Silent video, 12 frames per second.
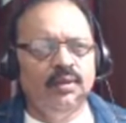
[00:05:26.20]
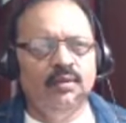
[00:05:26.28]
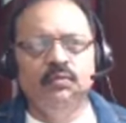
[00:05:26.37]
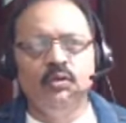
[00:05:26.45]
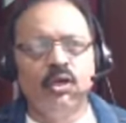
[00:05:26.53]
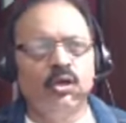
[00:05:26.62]

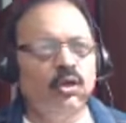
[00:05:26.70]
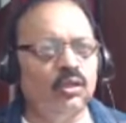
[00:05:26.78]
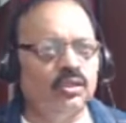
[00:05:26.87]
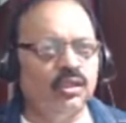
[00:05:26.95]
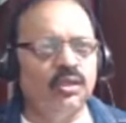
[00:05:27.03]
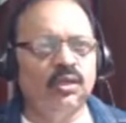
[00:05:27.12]
if you are an
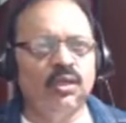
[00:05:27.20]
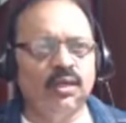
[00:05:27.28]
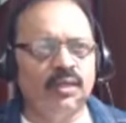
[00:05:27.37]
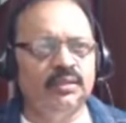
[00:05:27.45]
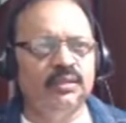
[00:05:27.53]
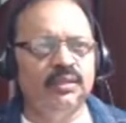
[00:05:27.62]
author or a
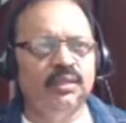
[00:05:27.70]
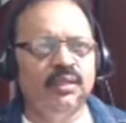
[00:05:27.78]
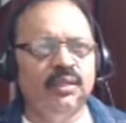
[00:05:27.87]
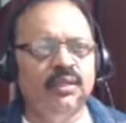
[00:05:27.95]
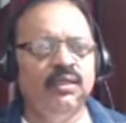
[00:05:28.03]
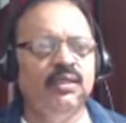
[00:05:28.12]
writer,
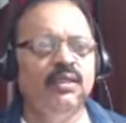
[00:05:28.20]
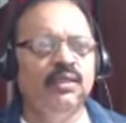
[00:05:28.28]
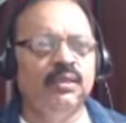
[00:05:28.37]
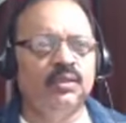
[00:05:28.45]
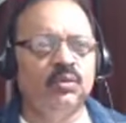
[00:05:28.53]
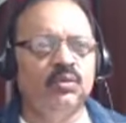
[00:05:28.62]

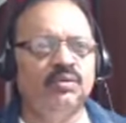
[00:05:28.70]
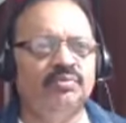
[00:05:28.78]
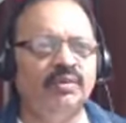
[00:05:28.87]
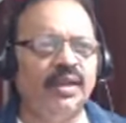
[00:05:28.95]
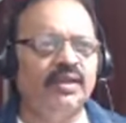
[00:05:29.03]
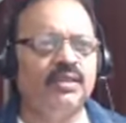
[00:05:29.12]
to
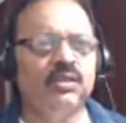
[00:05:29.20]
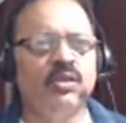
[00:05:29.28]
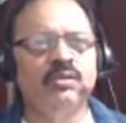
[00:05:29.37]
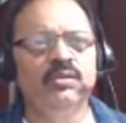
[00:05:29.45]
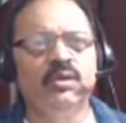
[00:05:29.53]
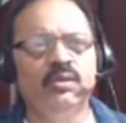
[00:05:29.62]
reflect
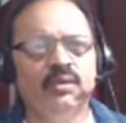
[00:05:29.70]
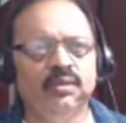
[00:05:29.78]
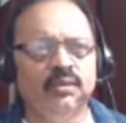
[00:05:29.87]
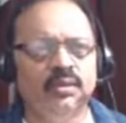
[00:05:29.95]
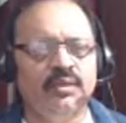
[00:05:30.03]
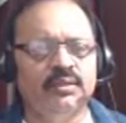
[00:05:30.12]
on your
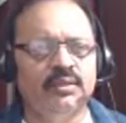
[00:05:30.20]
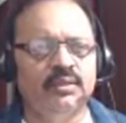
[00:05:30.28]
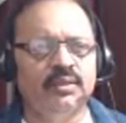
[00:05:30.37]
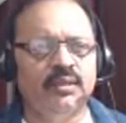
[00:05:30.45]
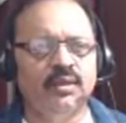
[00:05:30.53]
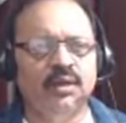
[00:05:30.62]

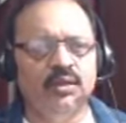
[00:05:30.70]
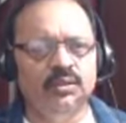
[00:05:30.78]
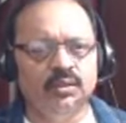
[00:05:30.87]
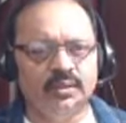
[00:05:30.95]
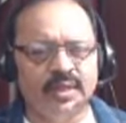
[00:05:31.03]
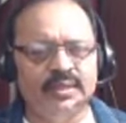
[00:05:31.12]

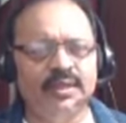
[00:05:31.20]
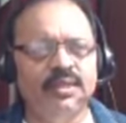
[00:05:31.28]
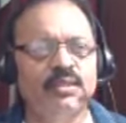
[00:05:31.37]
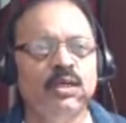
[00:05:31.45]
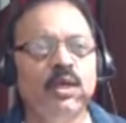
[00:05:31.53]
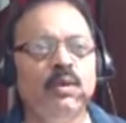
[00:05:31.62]

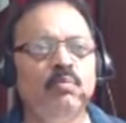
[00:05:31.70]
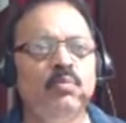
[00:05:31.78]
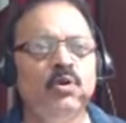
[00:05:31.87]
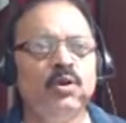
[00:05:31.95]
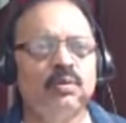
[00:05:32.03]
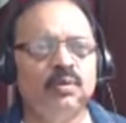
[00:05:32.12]
writings
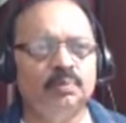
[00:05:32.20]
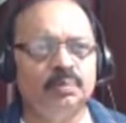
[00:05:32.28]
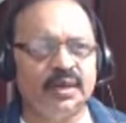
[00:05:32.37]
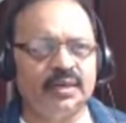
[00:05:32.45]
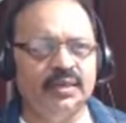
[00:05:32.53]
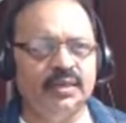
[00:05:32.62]
more
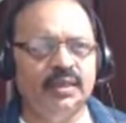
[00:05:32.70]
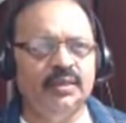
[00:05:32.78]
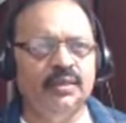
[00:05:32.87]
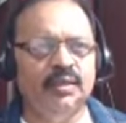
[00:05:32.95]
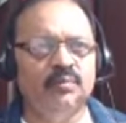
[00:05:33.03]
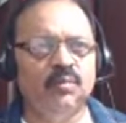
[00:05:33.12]

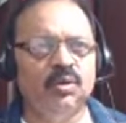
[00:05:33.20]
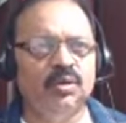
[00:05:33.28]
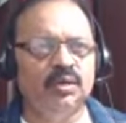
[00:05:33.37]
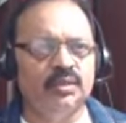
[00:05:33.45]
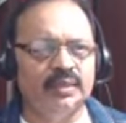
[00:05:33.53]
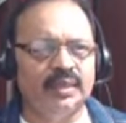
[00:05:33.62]
practically and more
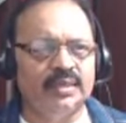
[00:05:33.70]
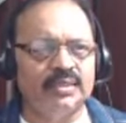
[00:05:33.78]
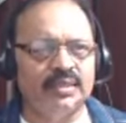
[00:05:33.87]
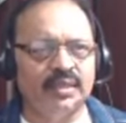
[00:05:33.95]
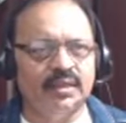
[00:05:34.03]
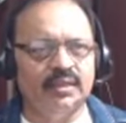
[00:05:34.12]

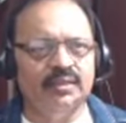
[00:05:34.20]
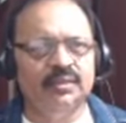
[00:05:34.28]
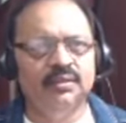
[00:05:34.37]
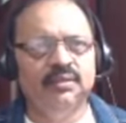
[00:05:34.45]
realistically.